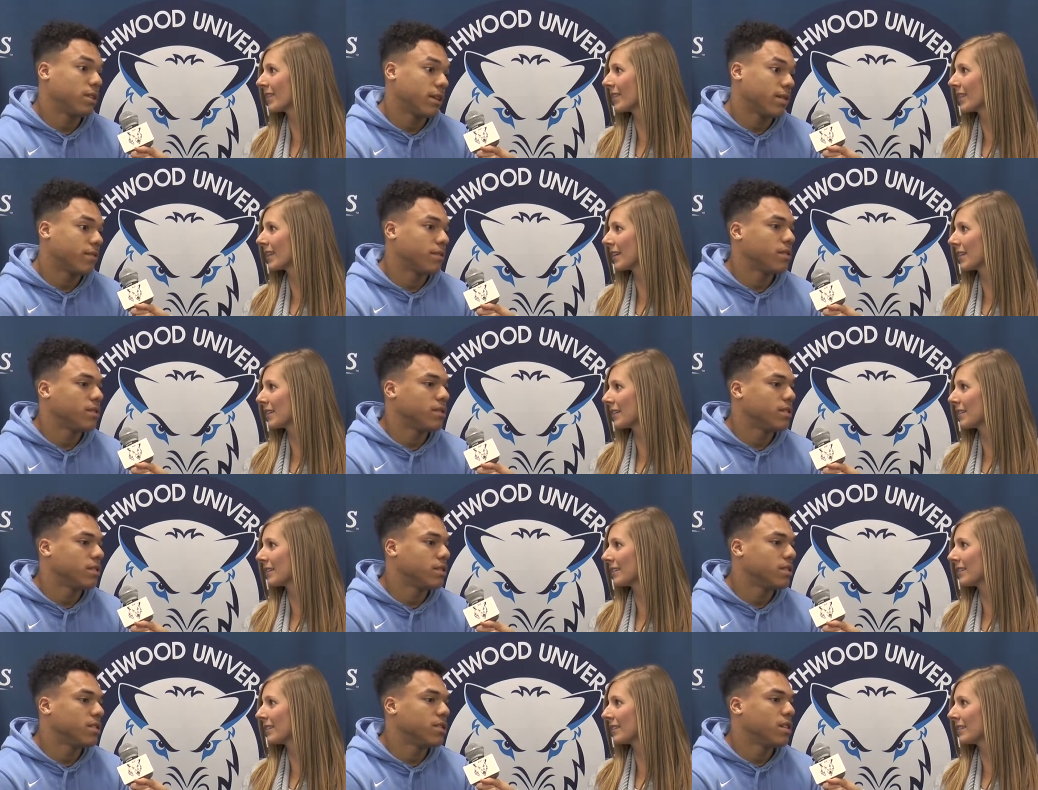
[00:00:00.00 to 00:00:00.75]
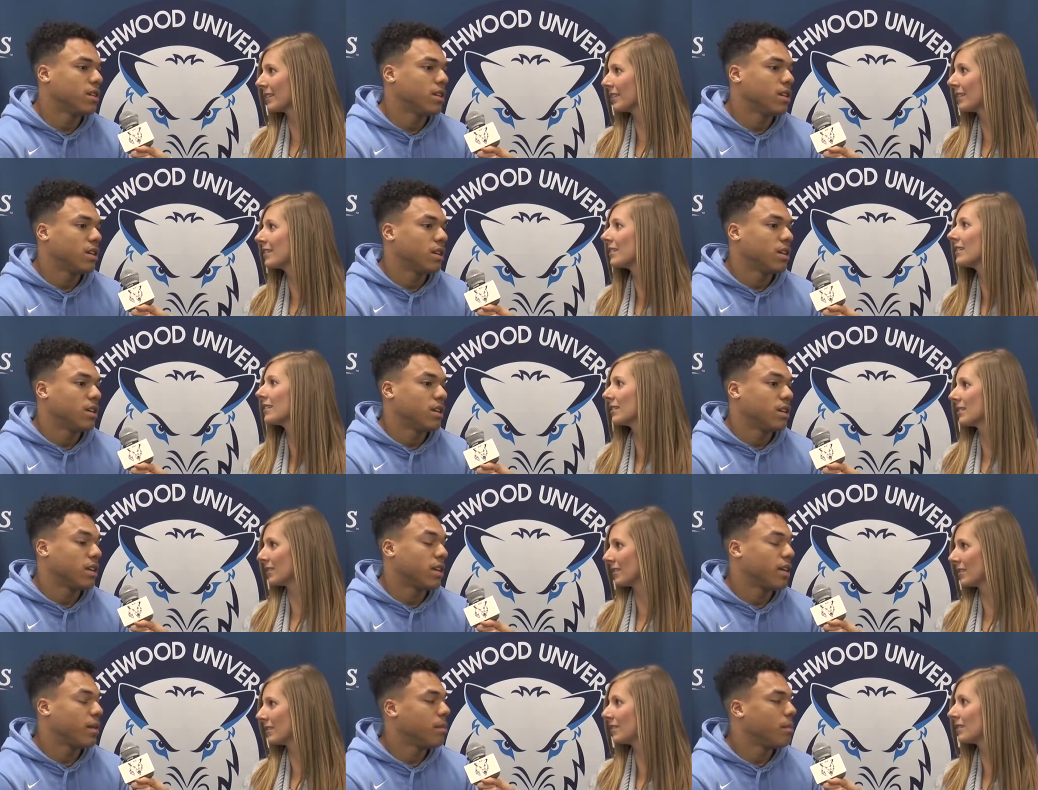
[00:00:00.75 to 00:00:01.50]
Speaker 1: definitely,
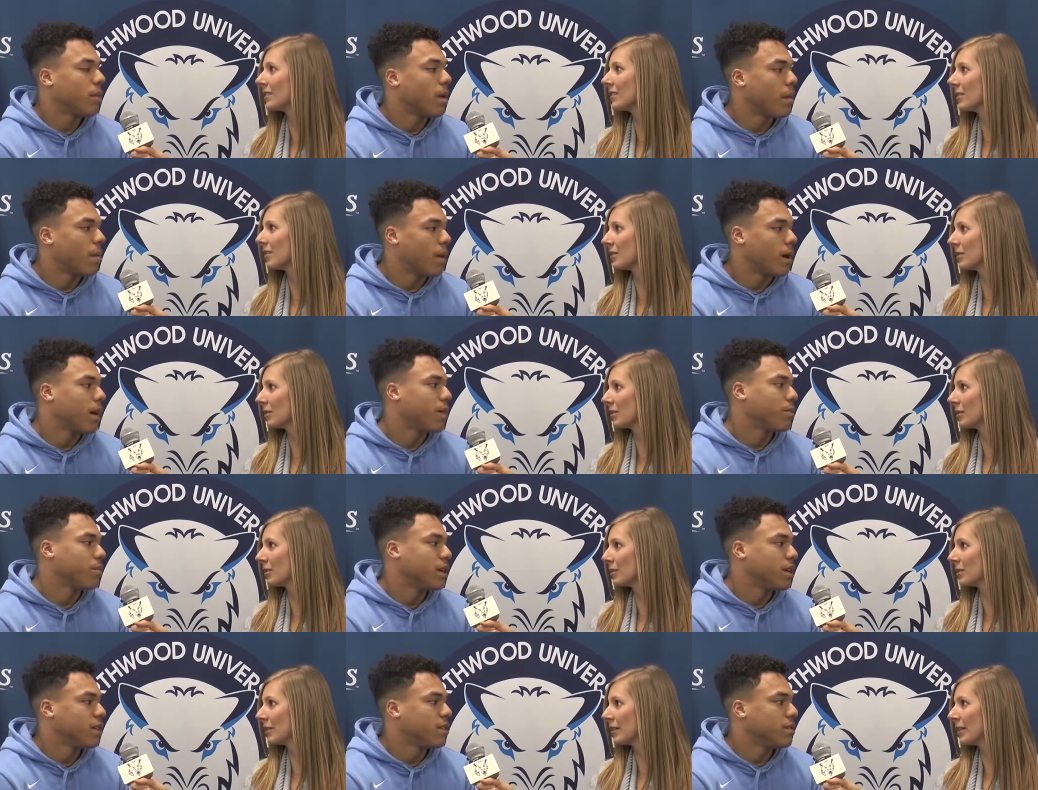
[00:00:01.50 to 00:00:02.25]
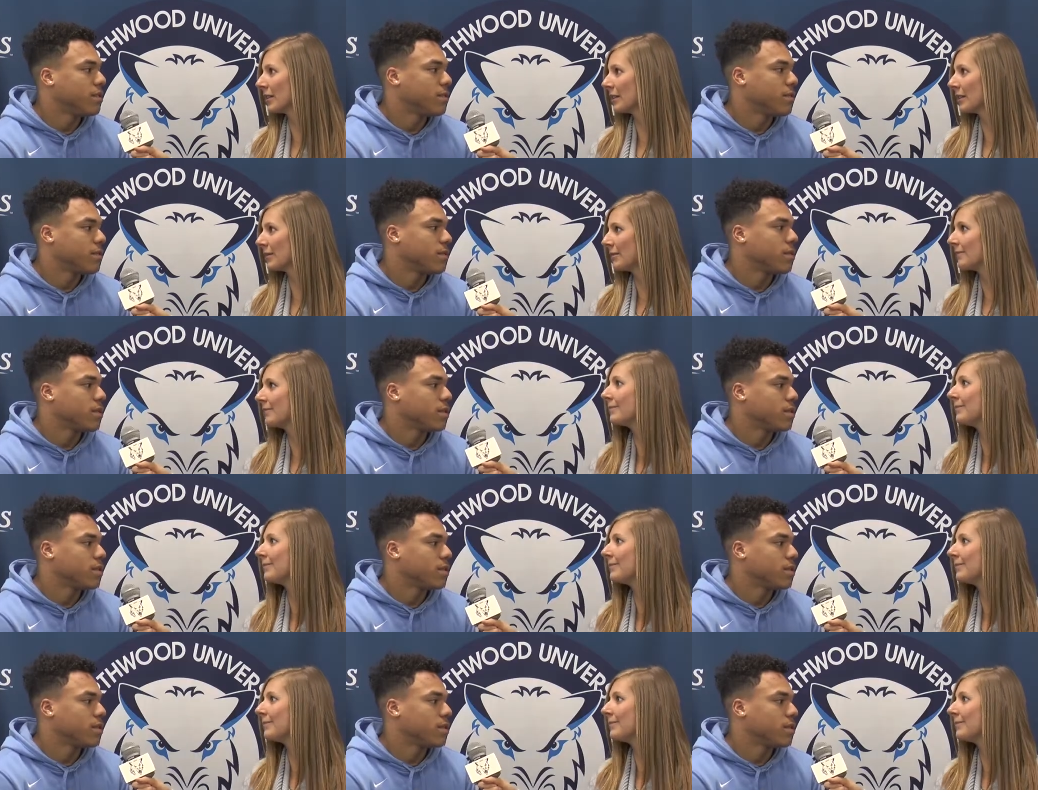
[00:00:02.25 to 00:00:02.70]
and keeping my mind right for